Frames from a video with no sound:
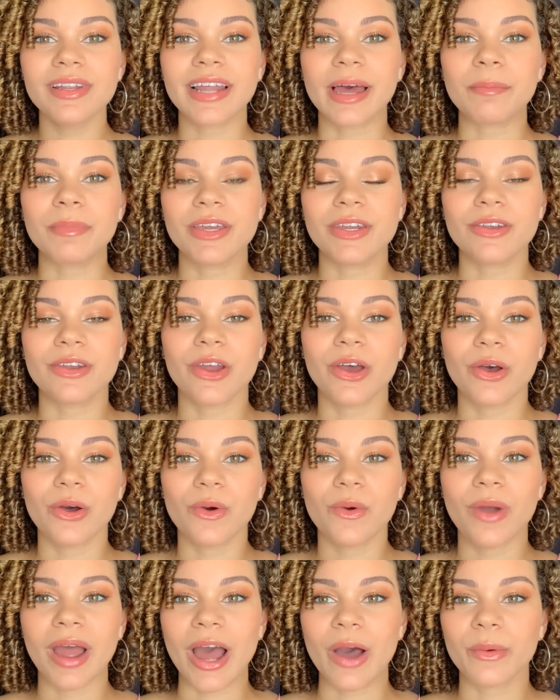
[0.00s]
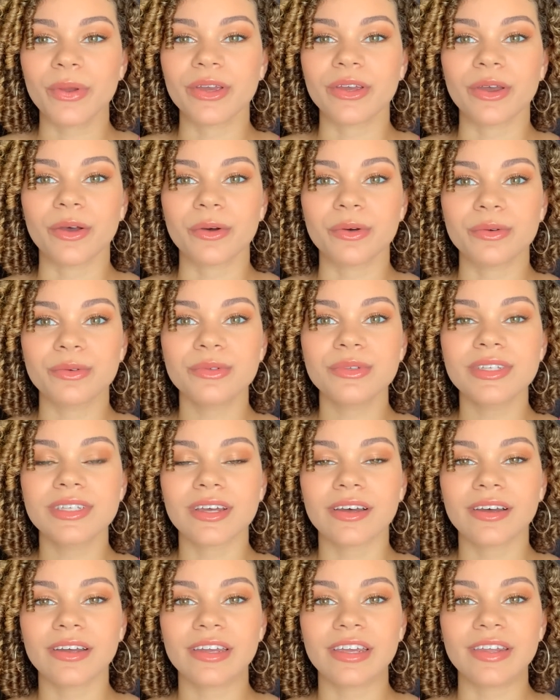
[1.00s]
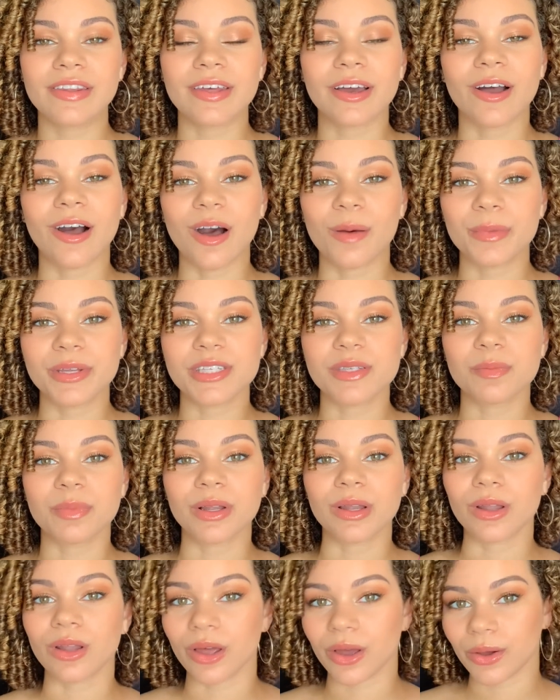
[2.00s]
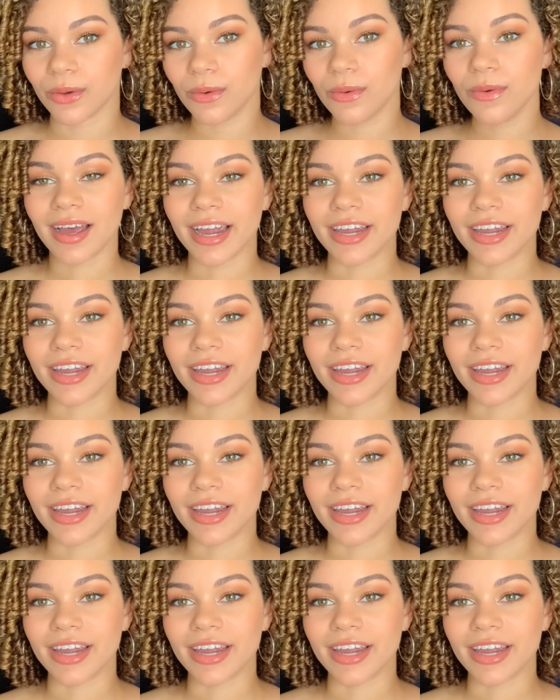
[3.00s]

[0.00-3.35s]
Let me know how it goes in the comments below.